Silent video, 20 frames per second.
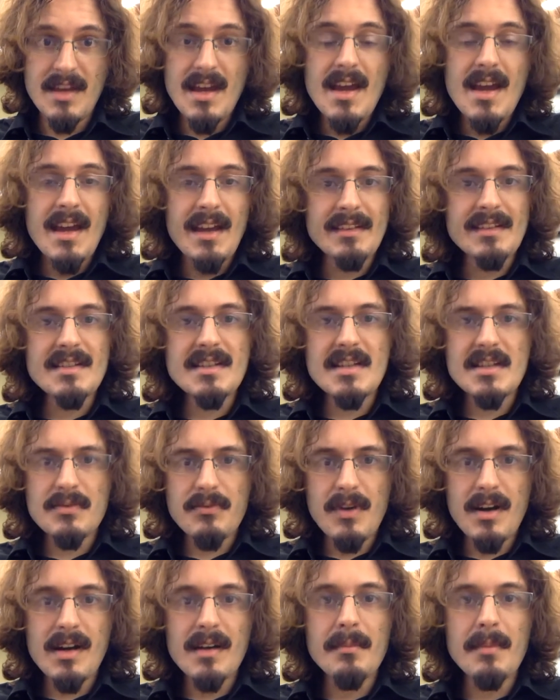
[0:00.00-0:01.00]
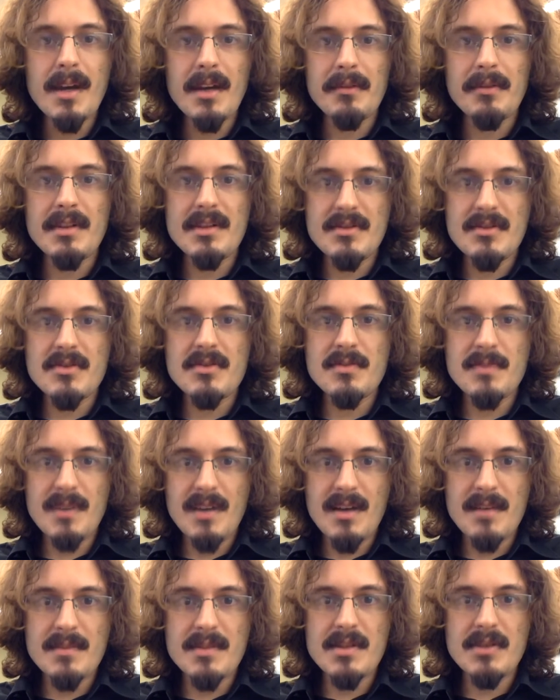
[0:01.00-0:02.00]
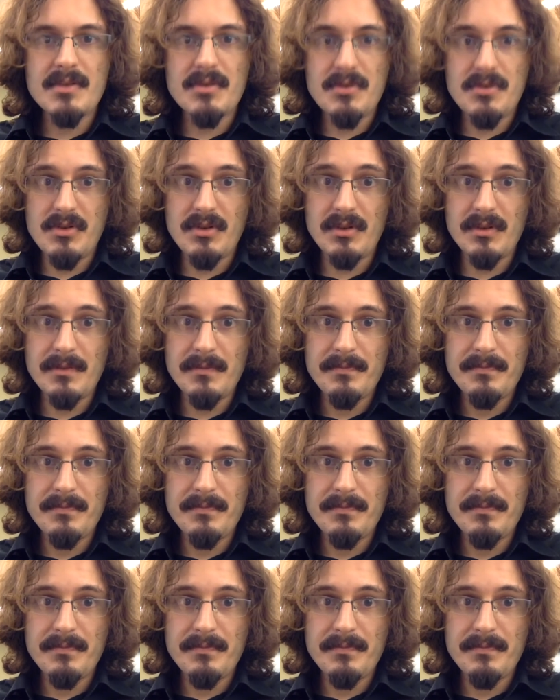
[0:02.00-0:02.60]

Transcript: And this is where my research becomes crucial.